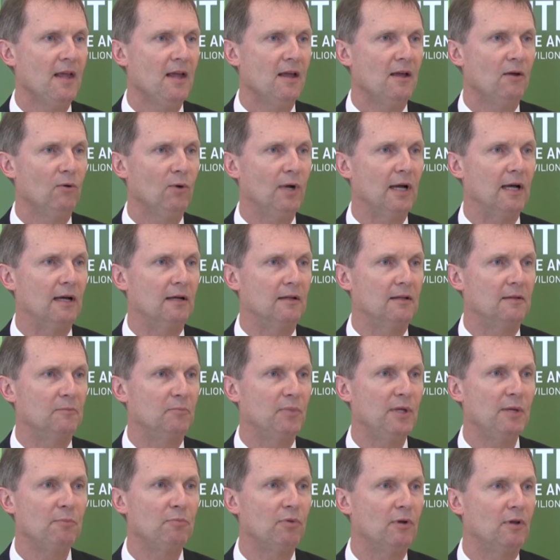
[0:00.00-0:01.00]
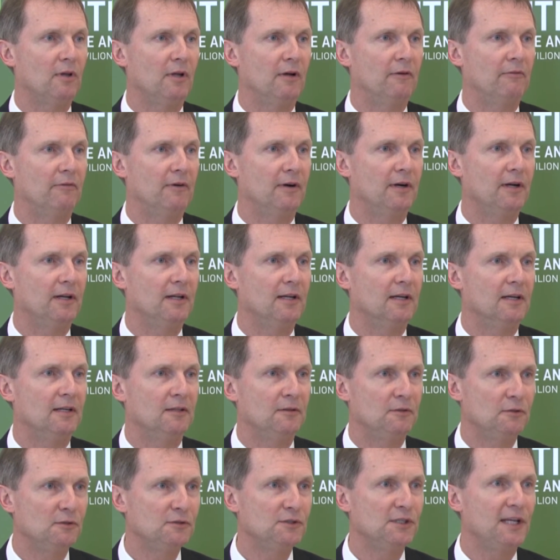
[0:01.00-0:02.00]
Well, people are very uh,
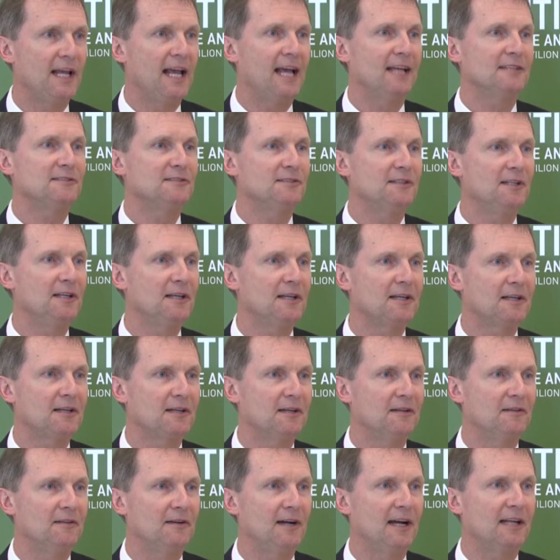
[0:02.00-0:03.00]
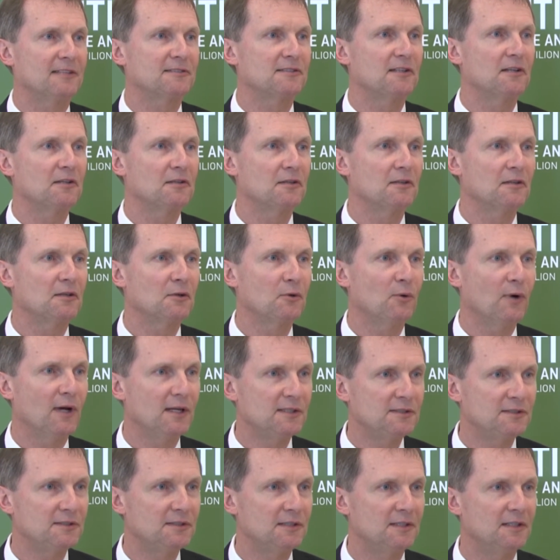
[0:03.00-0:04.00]
enthusiastic. Uh, they're asking good
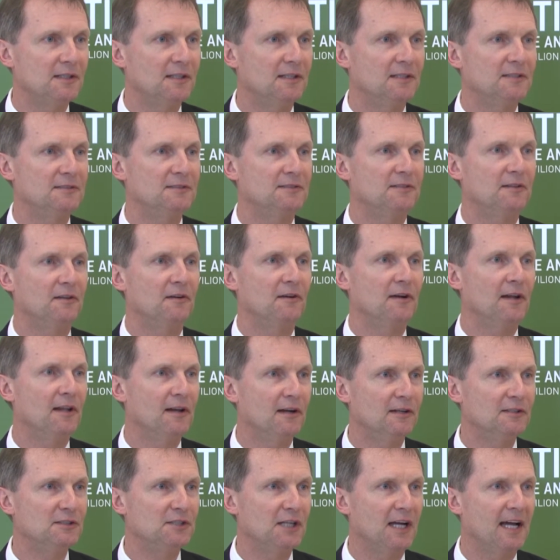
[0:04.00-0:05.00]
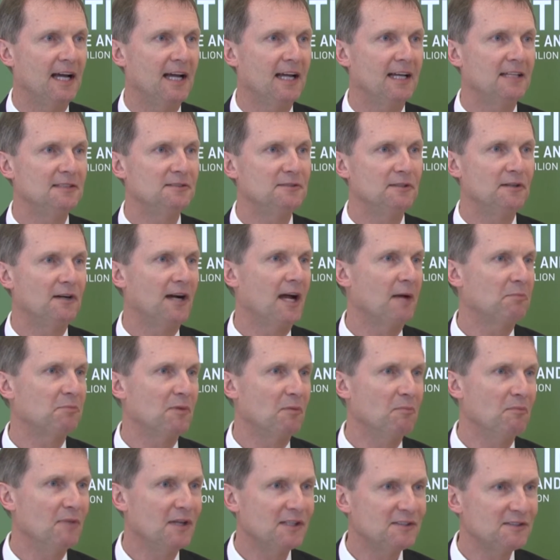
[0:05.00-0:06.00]
questions. They're energized. They're
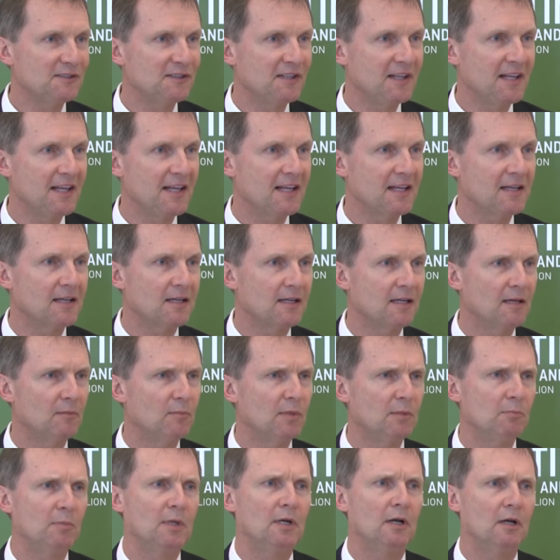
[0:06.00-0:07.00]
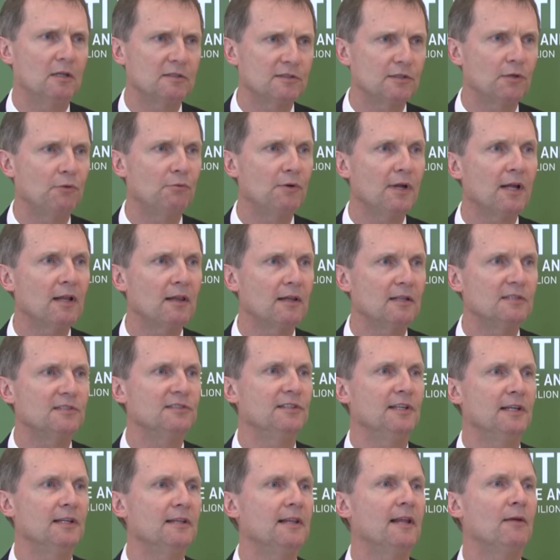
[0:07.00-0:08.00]
optimistic, uh, but but also
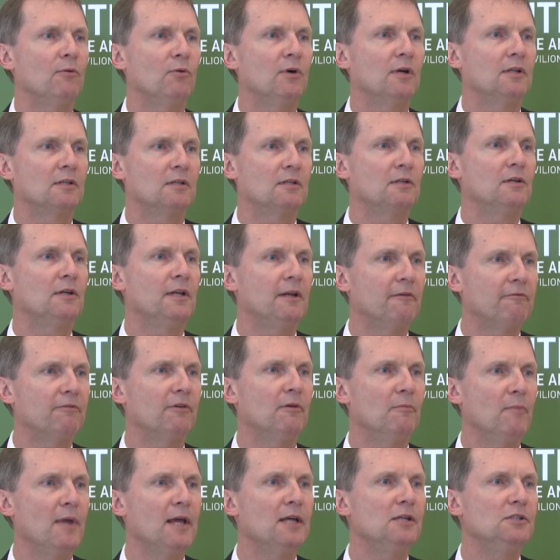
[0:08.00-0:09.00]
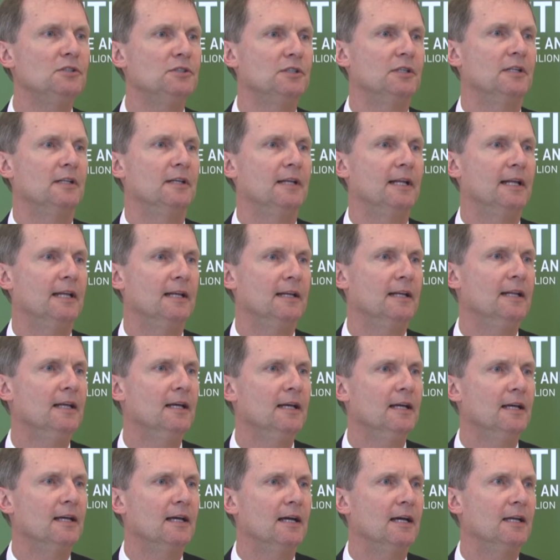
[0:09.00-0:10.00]
realistic. They want good information, and
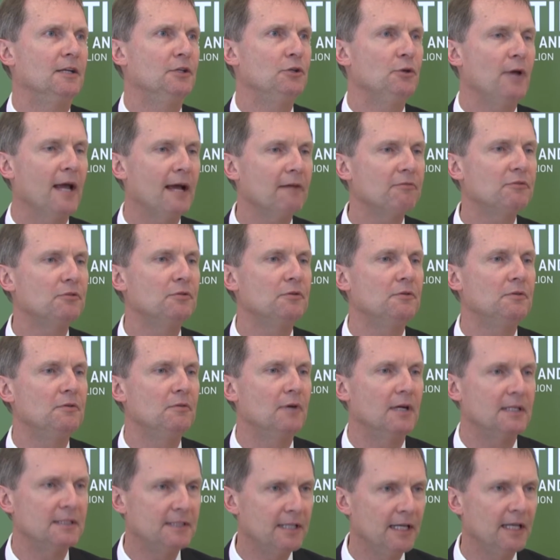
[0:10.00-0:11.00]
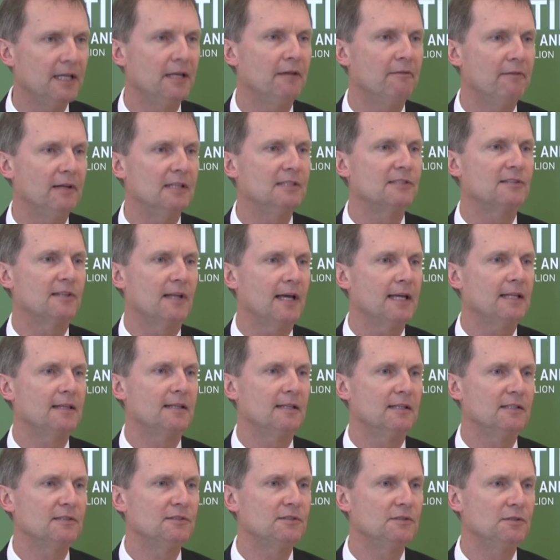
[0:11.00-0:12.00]
and you have to attend events like
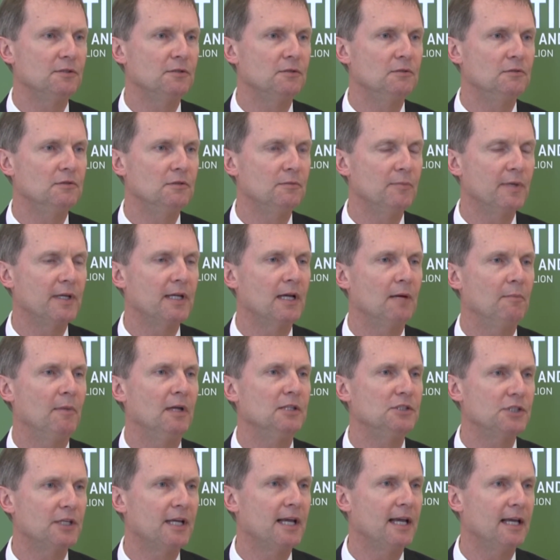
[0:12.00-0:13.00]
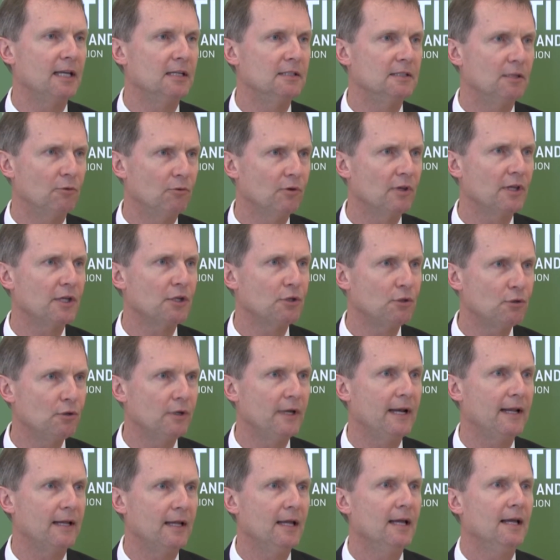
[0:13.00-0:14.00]
this to to become educated, to really
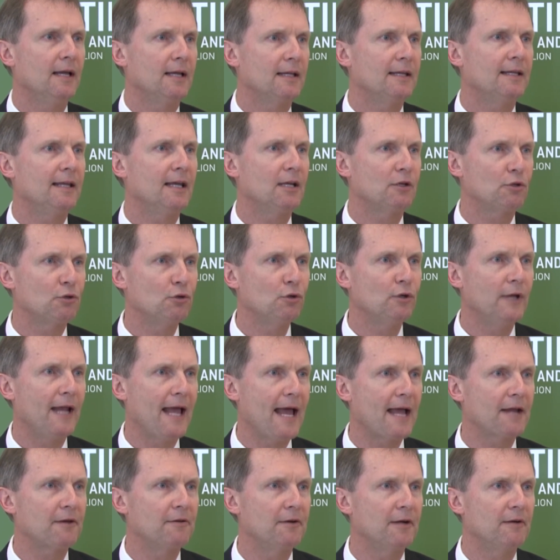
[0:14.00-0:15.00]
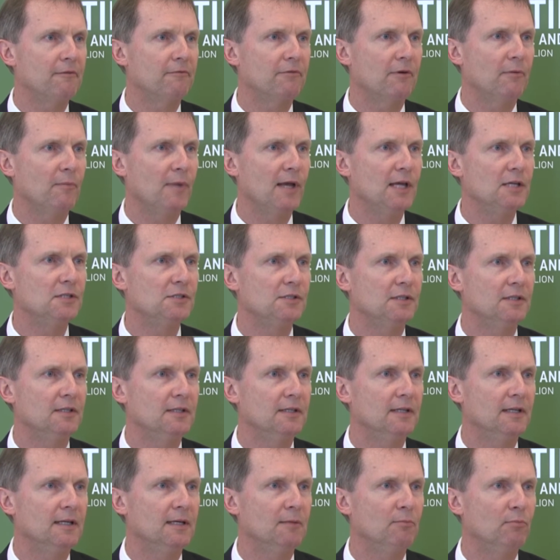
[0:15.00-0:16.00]
good get good accurate
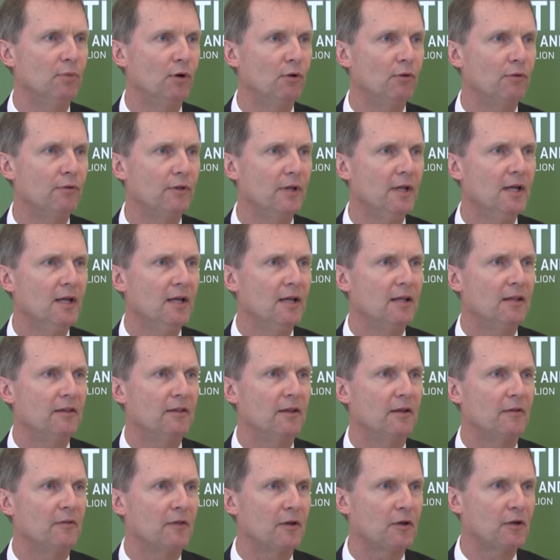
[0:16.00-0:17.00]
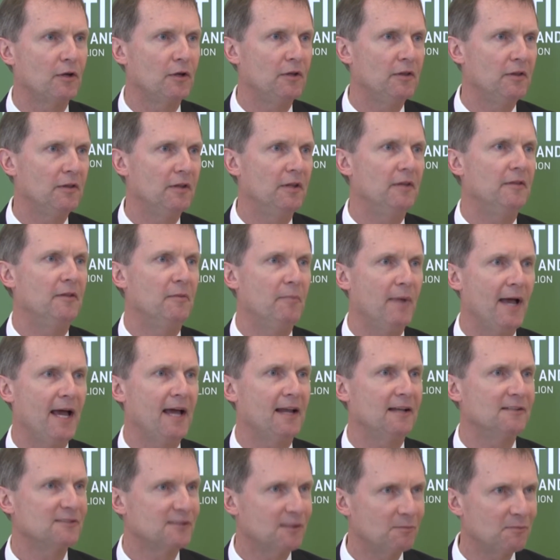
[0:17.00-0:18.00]
information, uh, both the the good, the
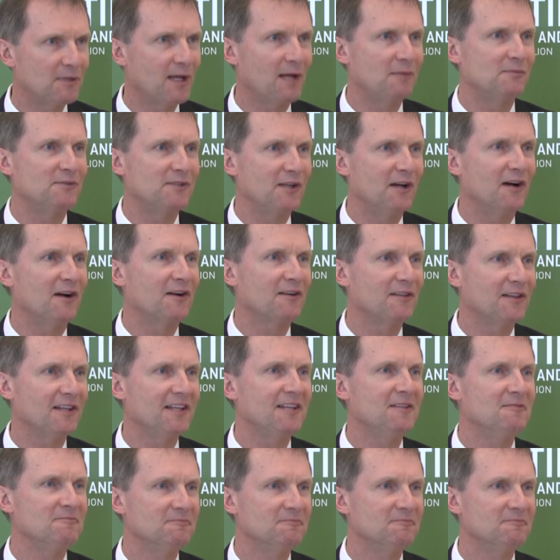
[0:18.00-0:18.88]
bad, and sometimes the ugly.